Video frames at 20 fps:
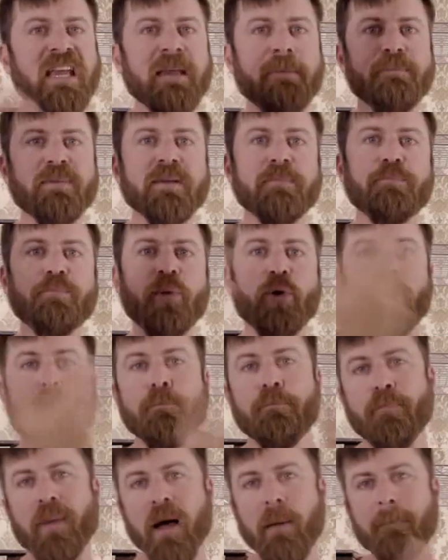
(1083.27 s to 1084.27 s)
keep
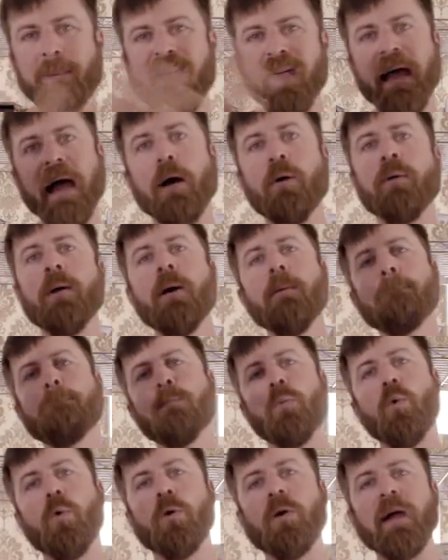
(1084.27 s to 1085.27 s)
pumping out
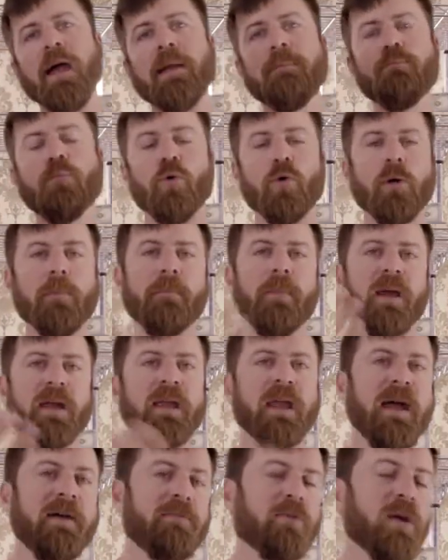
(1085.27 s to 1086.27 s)
more and more
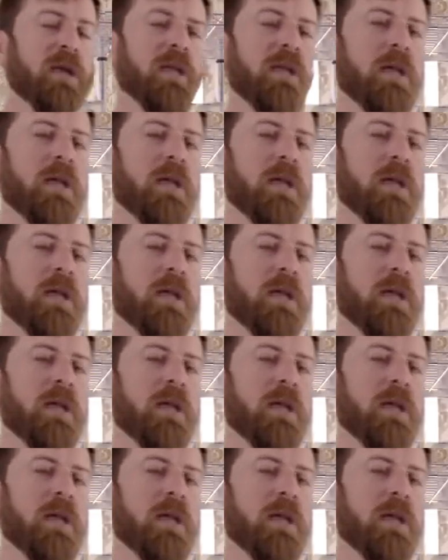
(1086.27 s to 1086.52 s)
money every